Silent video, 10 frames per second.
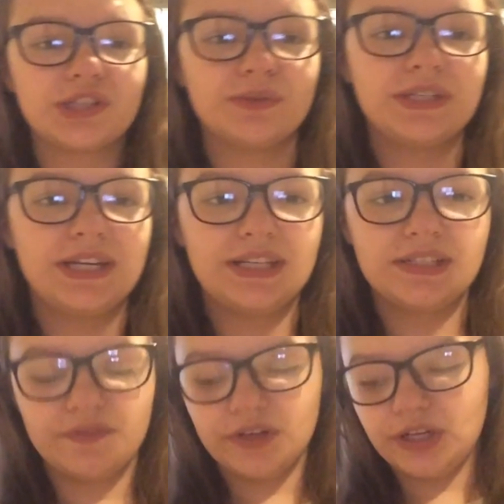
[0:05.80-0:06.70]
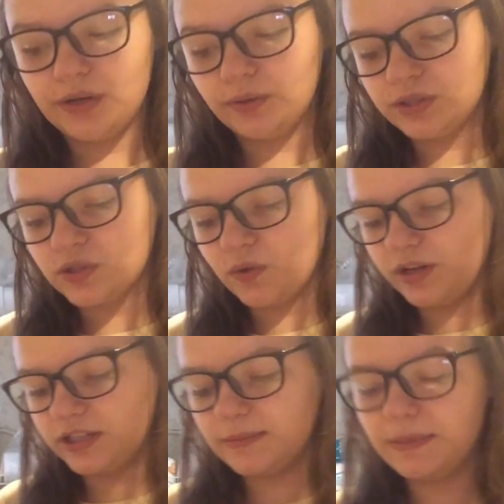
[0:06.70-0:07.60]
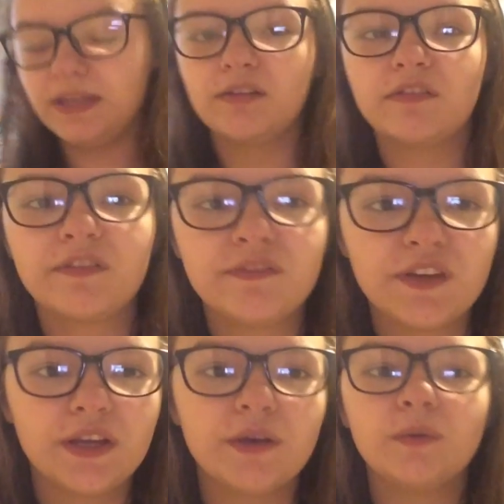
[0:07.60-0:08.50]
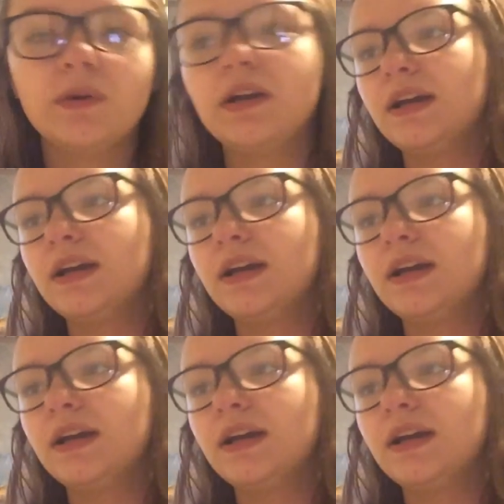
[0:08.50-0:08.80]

So today's video is going to be a review